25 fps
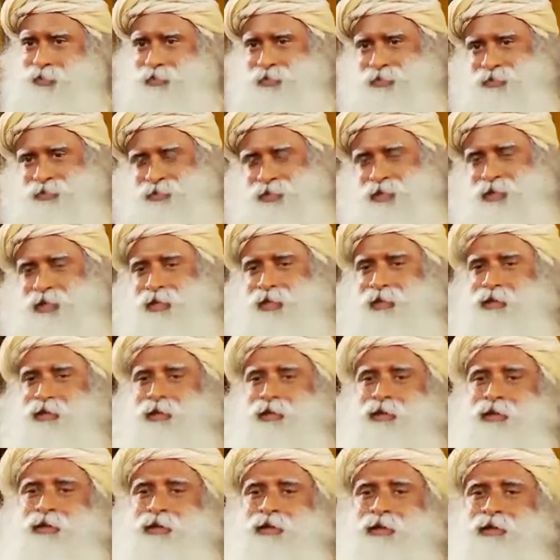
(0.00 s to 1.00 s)
He said,
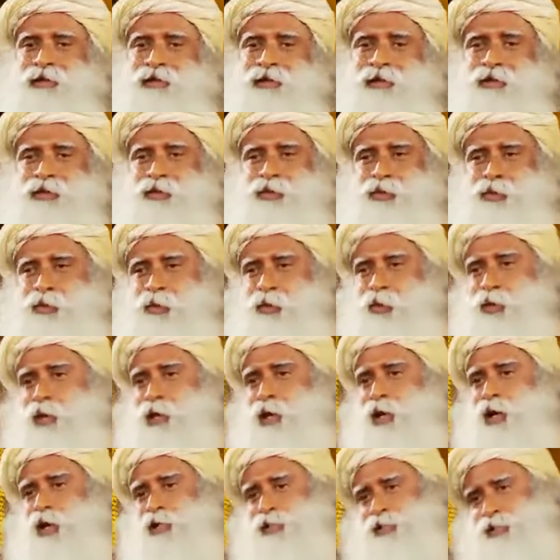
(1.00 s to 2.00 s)
uh, you know,
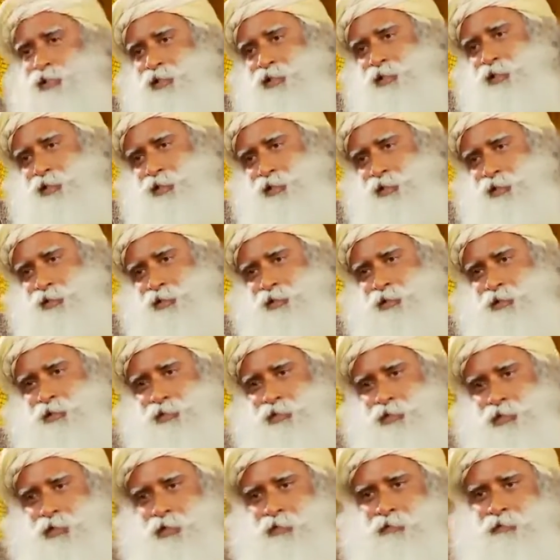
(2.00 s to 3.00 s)
last year
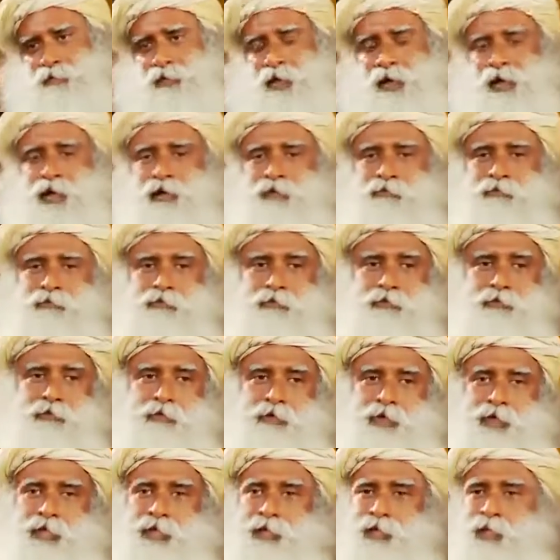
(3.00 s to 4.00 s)
we had
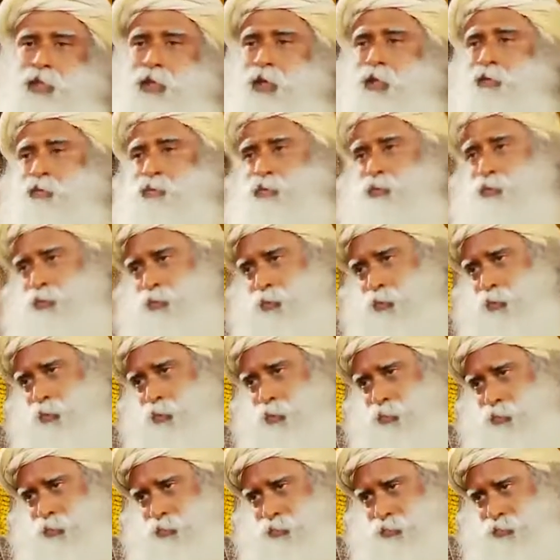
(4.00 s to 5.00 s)
fourteen thousand
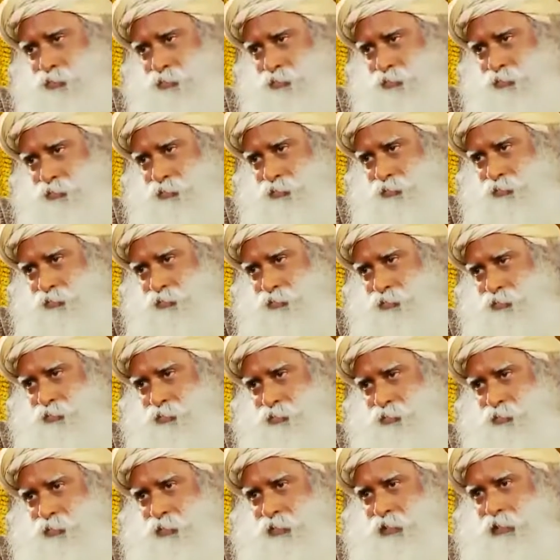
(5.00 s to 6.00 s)
crores
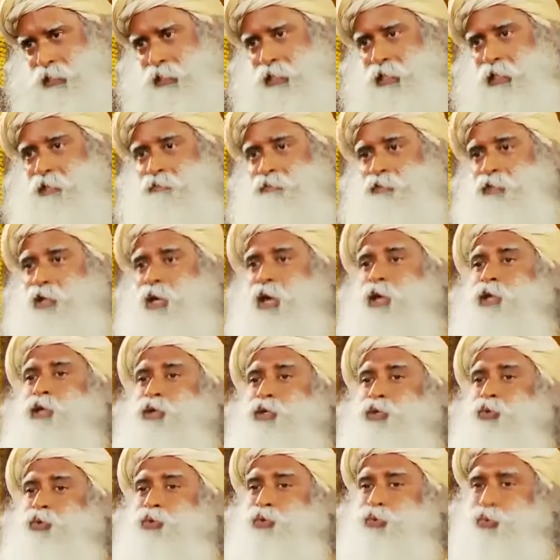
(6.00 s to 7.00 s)
left
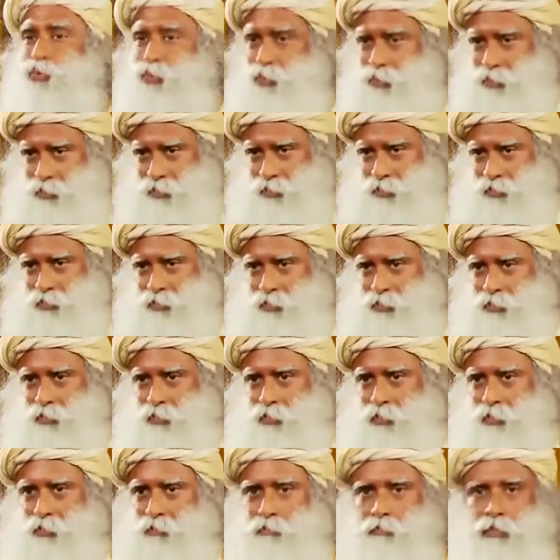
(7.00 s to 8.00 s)
unused
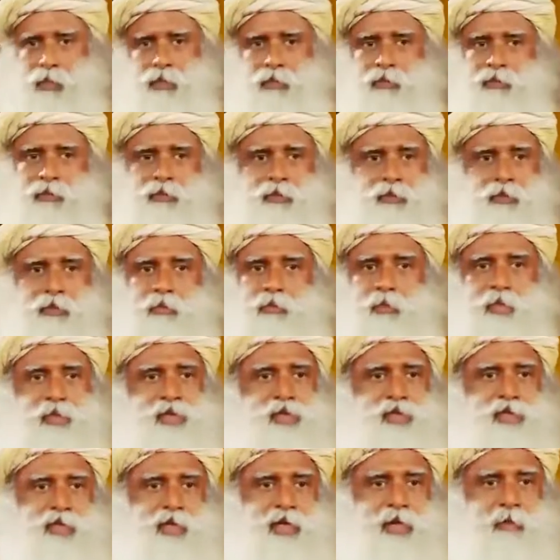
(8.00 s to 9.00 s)
because
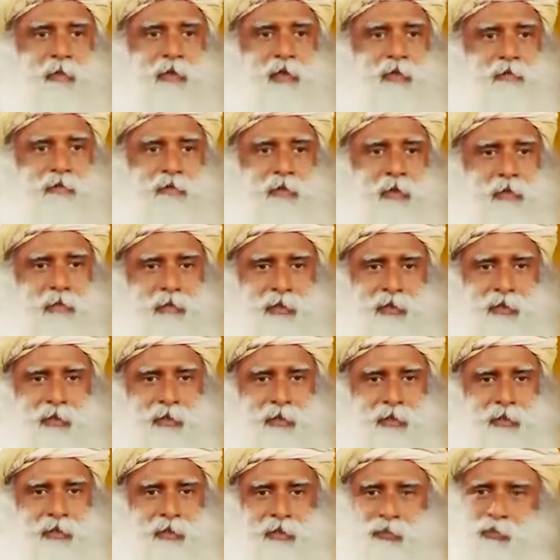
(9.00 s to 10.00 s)
nobody is coming forward
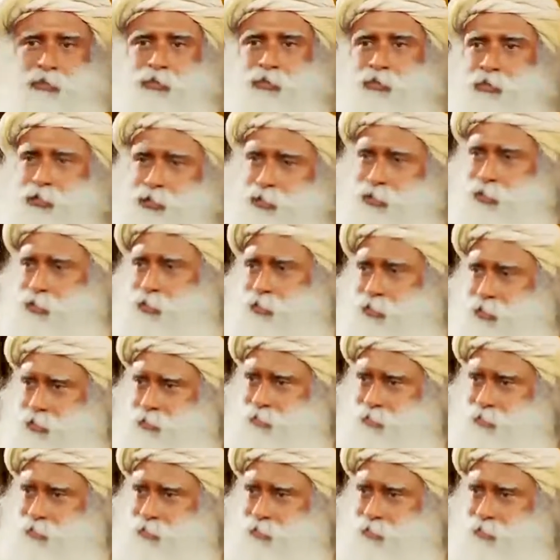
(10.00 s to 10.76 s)
to do this.